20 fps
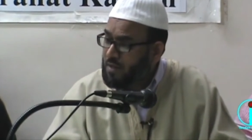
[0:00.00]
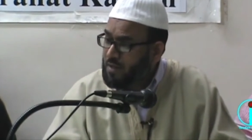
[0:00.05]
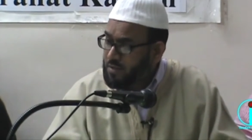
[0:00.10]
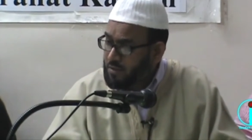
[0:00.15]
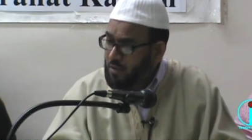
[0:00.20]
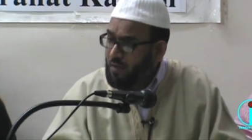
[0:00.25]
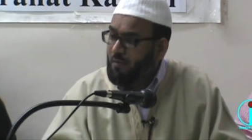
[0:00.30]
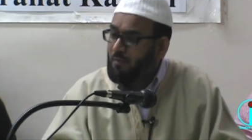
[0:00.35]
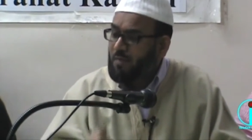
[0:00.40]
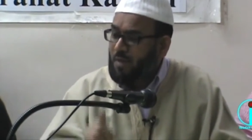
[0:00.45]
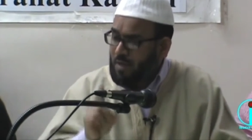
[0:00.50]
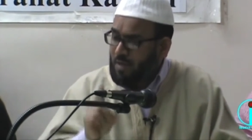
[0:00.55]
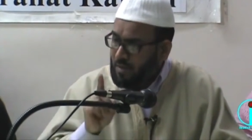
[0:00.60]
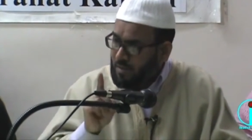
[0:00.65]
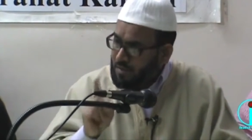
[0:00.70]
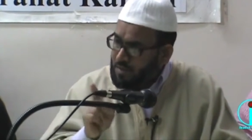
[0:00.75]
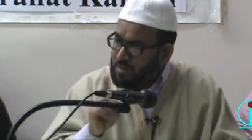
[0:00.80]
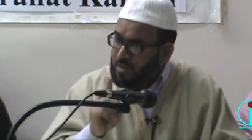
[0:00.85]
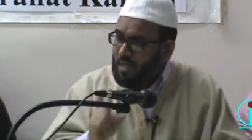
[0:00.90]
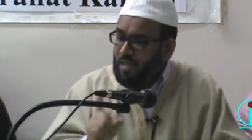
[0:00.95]
So,
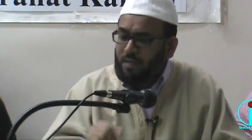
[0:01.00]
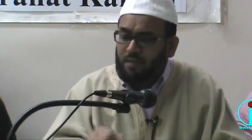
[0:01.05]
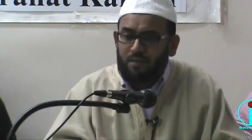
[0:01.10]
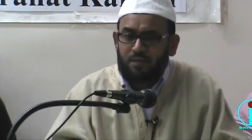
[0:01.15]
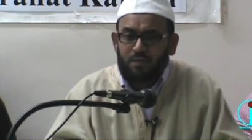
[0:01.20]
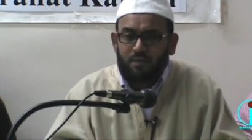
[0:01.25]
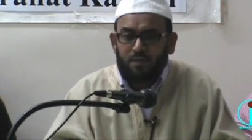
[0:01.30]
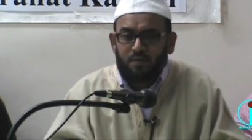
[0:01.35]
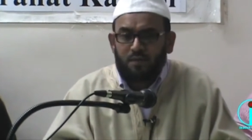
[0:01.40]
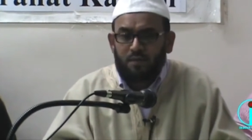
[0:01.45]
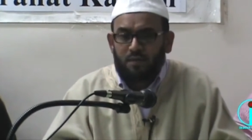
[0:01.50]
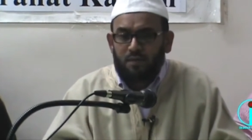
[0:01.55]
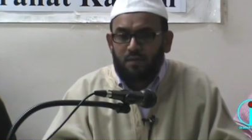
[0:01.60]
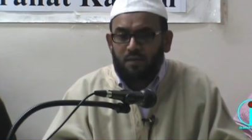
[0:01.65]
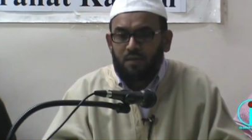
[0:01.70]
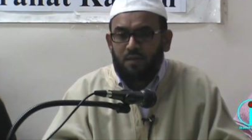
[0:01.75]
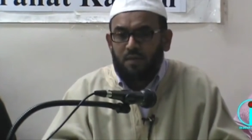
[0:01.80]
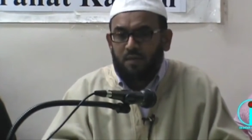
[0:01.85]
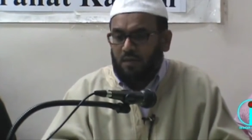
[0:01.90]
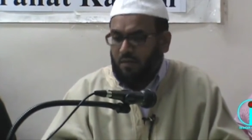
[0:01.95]
start.
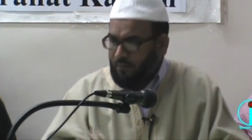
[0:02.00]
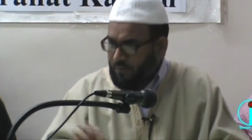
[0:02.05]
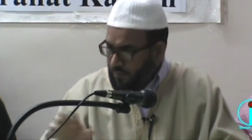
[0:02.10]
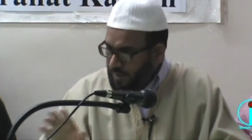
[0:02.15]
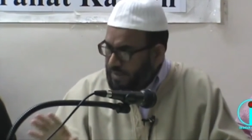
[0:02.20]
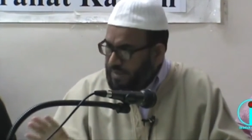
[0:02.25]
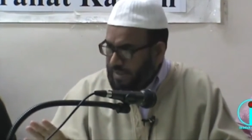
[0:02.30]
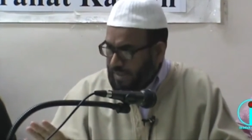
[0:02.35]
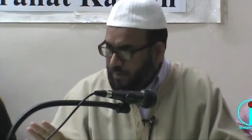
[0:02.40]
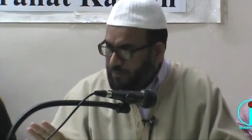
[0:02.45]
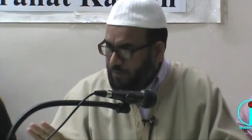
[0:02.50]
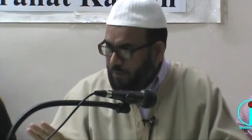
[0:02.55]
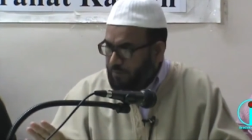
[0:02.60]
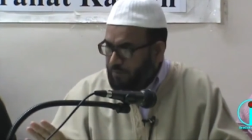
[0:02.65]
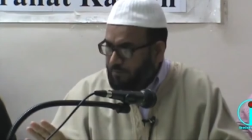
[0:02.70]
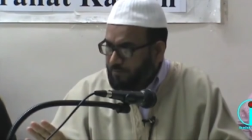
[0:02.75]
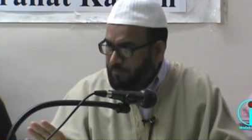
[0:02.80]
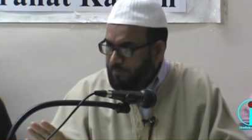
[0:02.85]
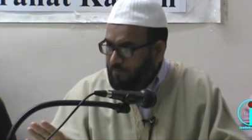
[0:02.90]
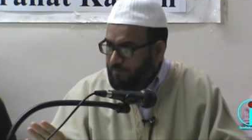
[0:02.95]
For
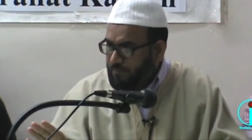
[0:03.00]
example,